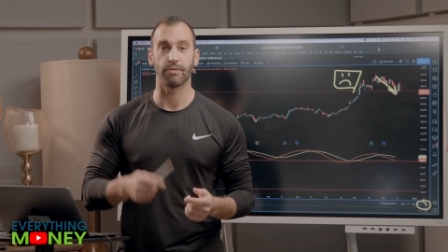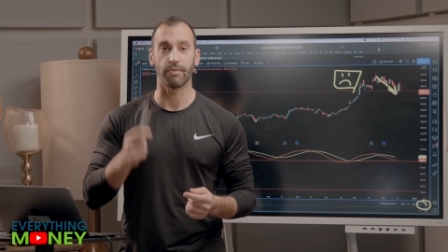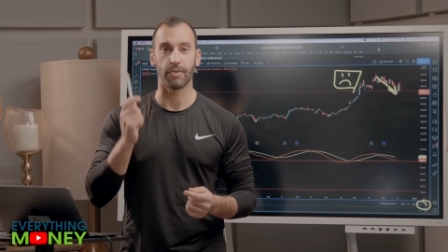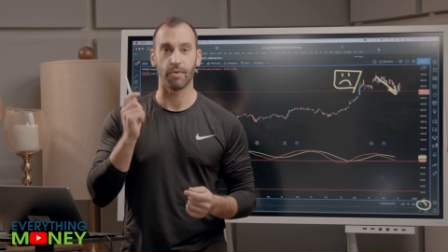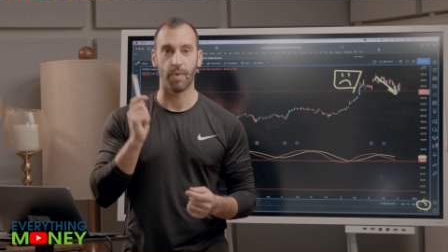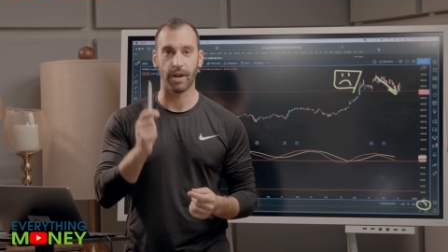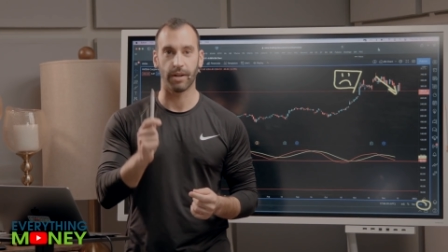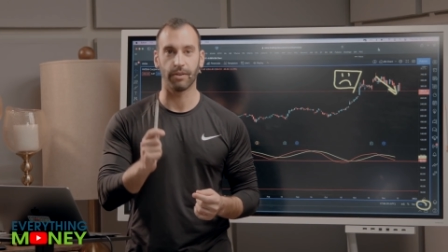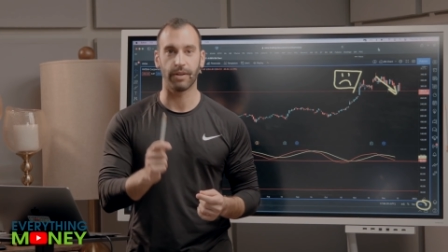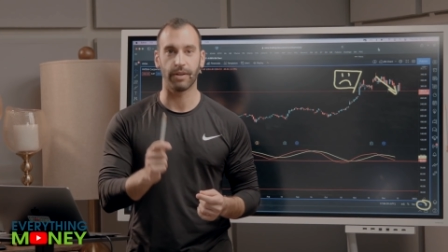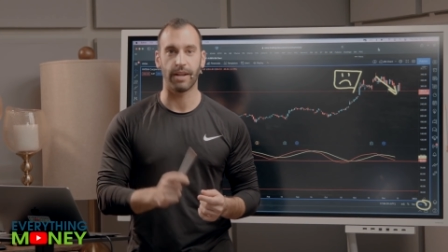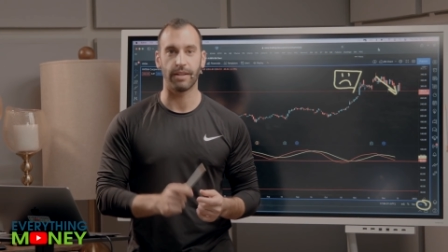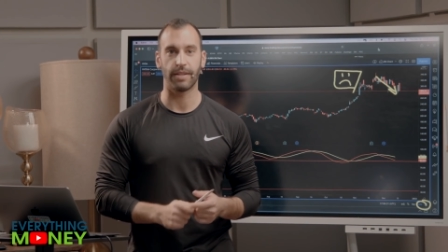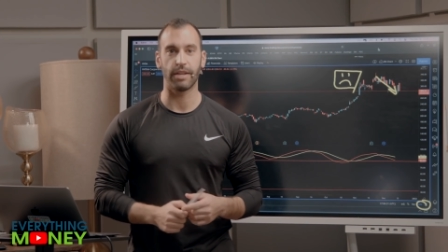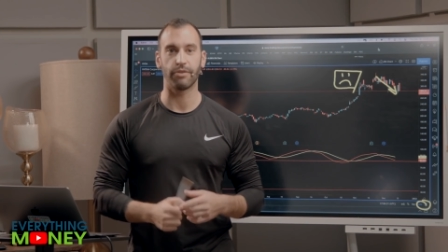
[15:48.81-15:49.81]
So if you want to learn
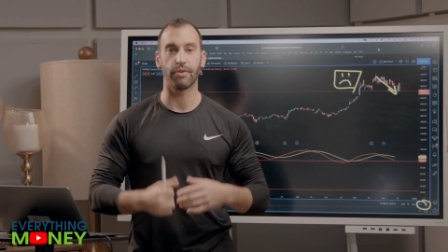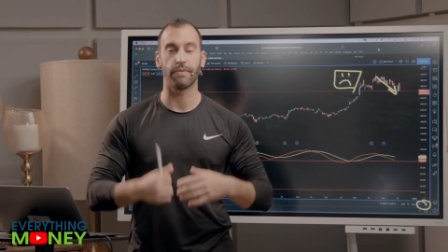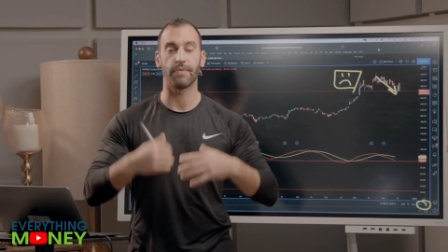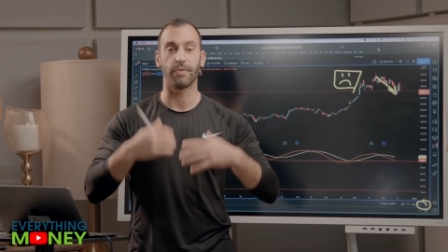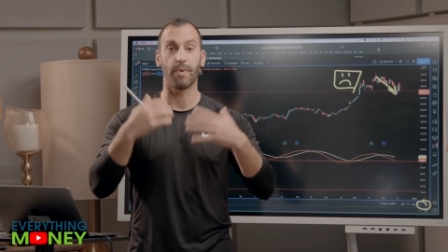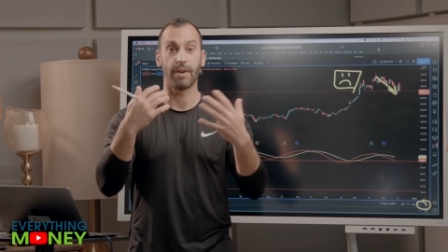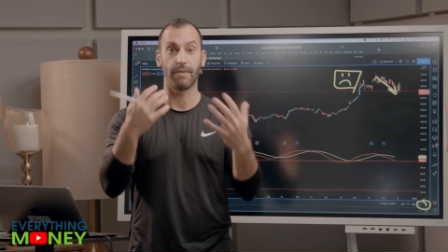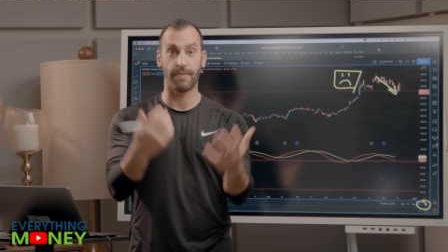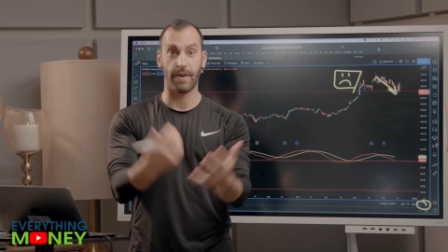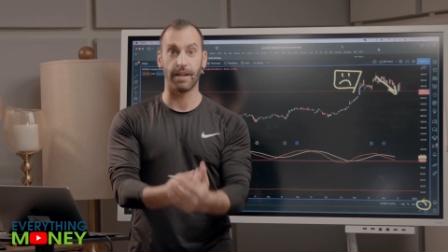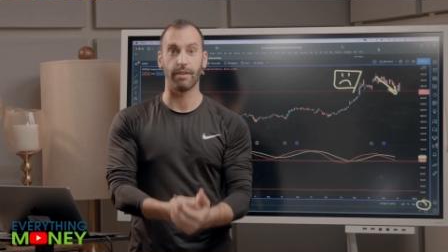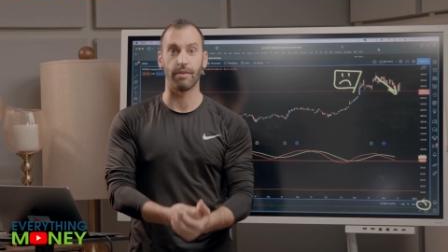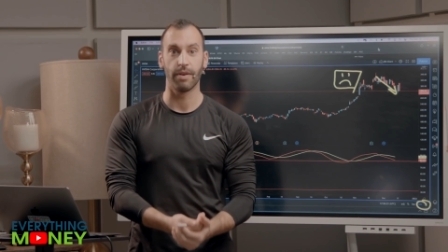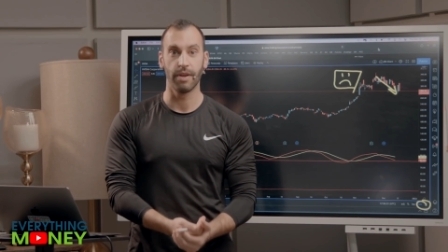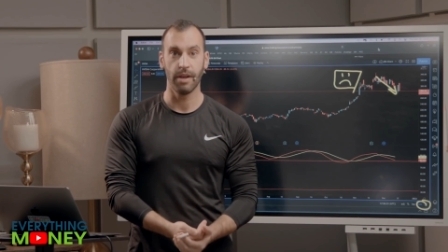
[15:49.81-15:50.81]
how to day trade, if you want to
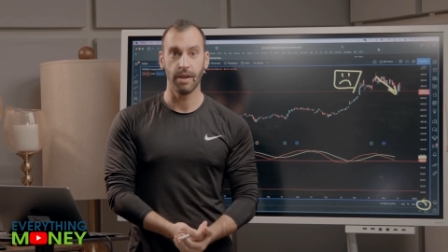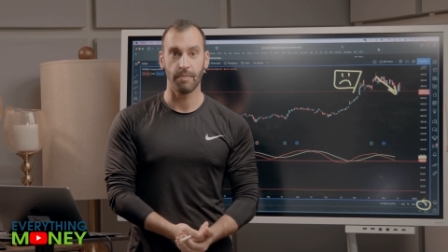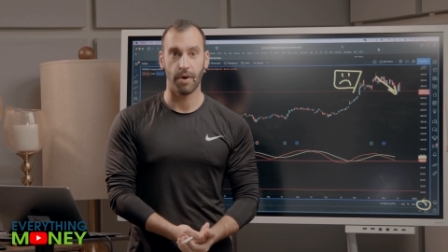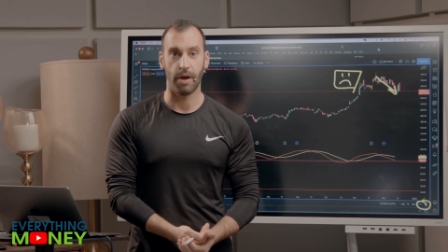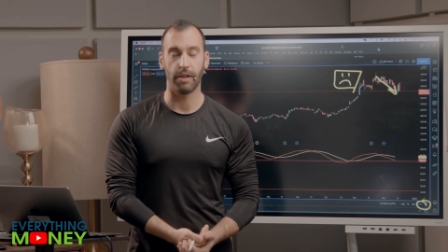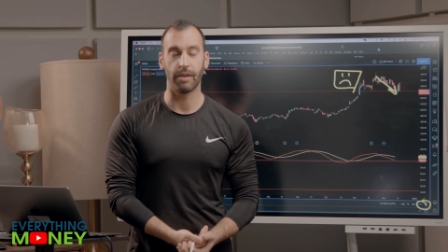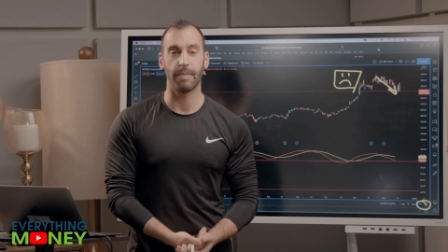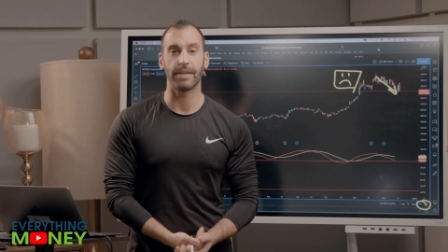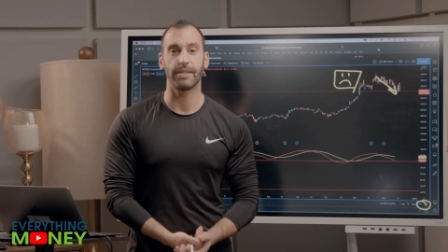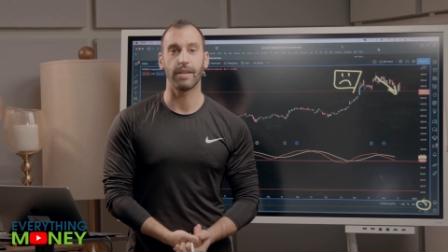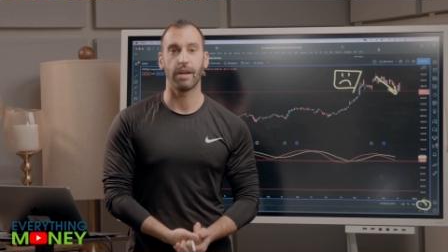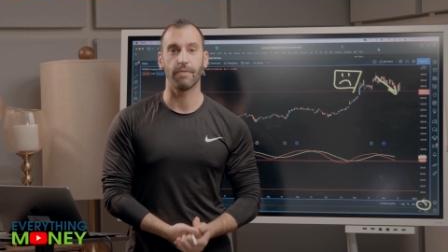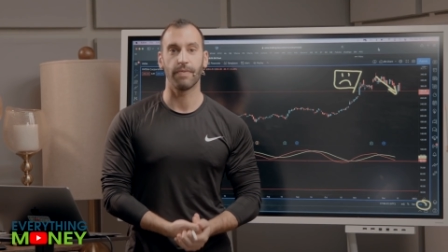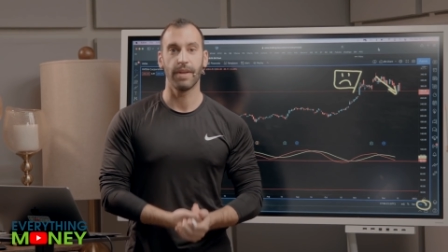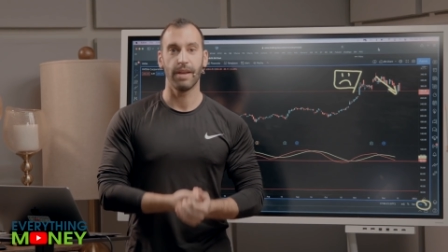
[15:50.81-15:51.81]
follow Paul and
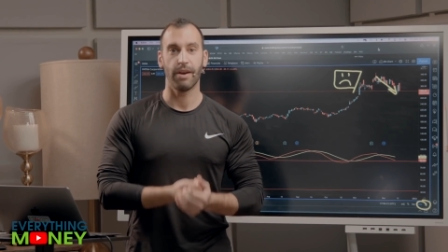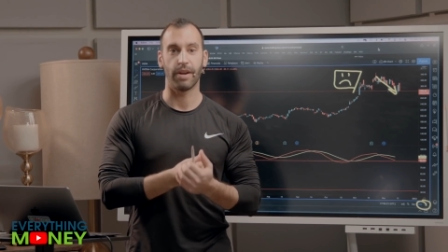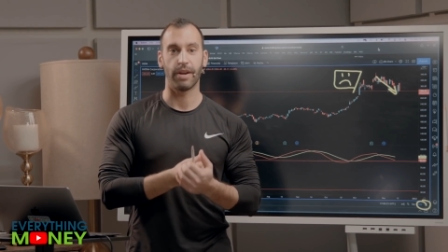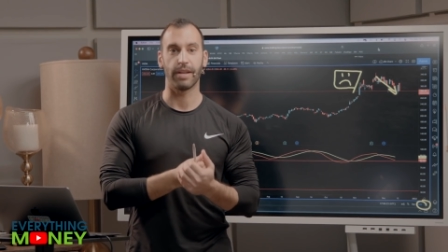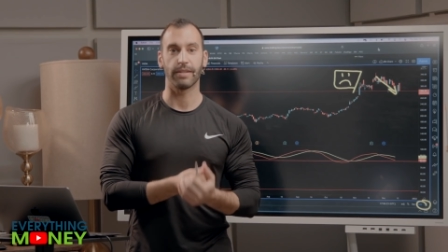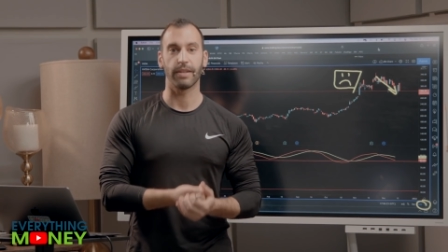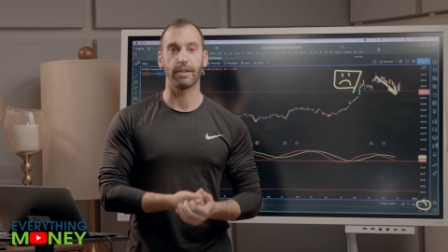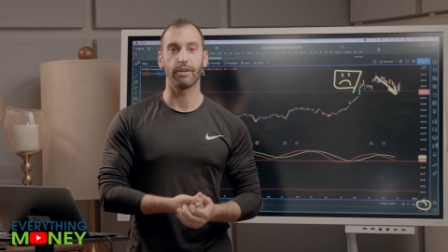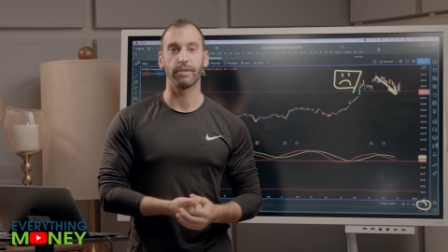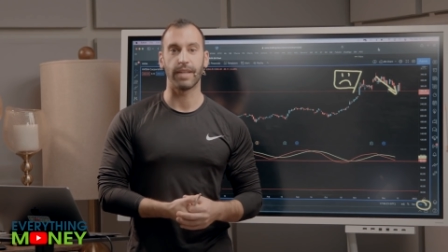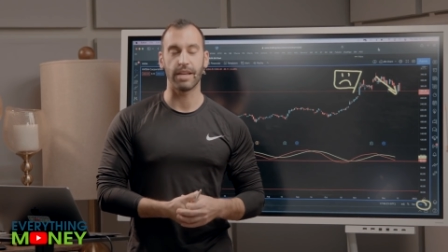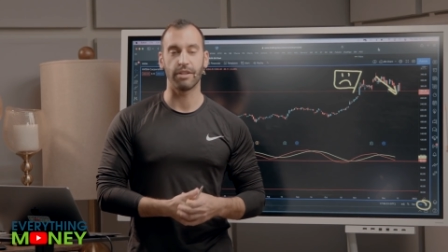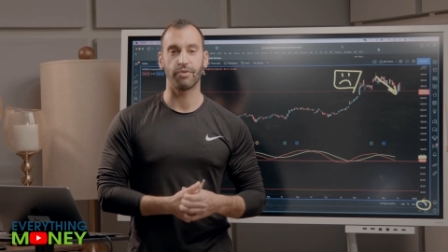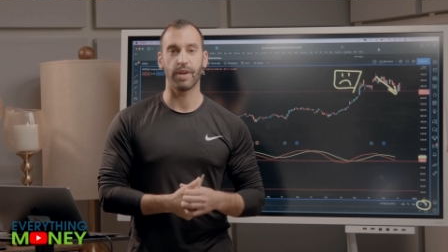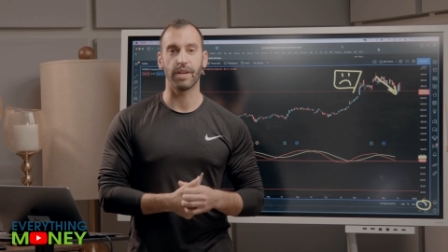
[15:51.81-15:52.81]
myself on his little
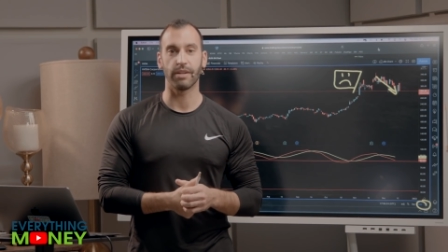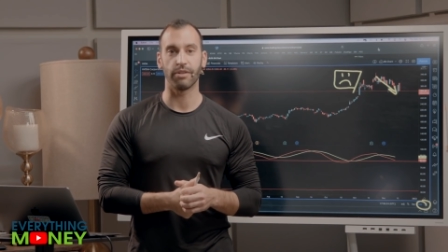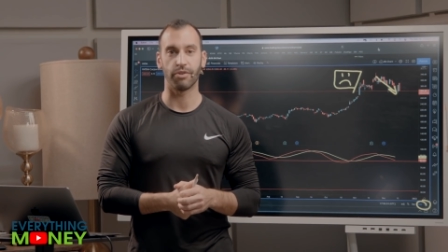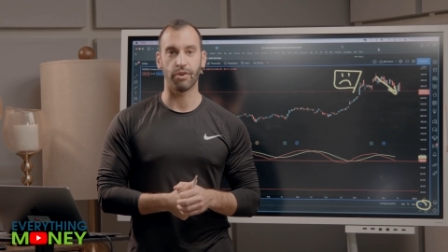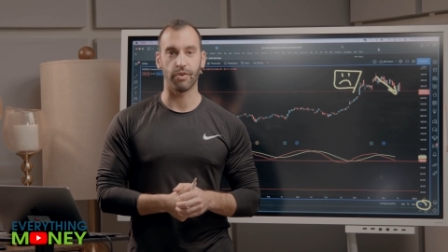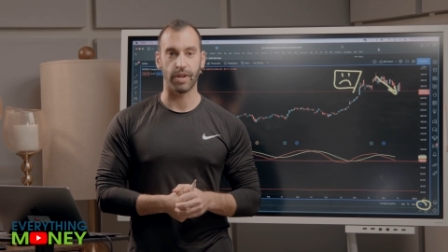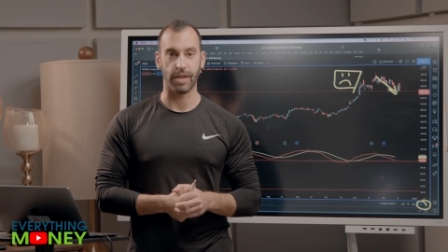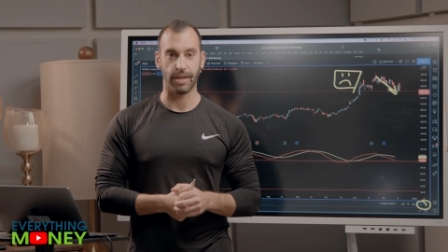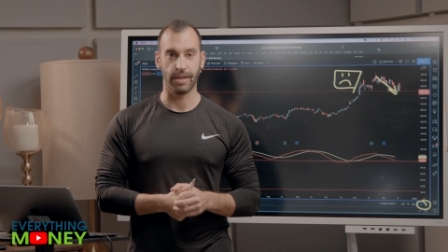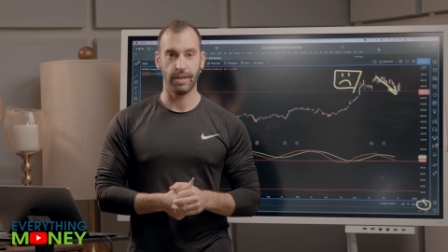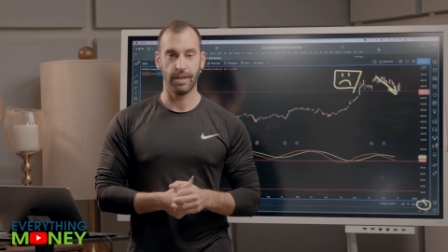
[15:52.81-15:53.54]
day trading journey,